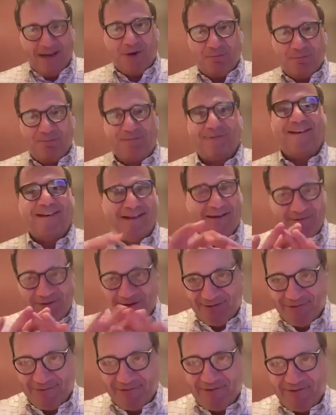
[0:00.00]

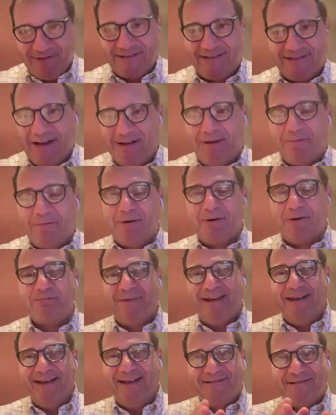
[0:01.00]
opinion. It's not about
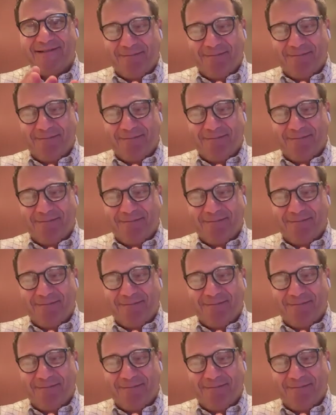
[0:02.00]
me. It's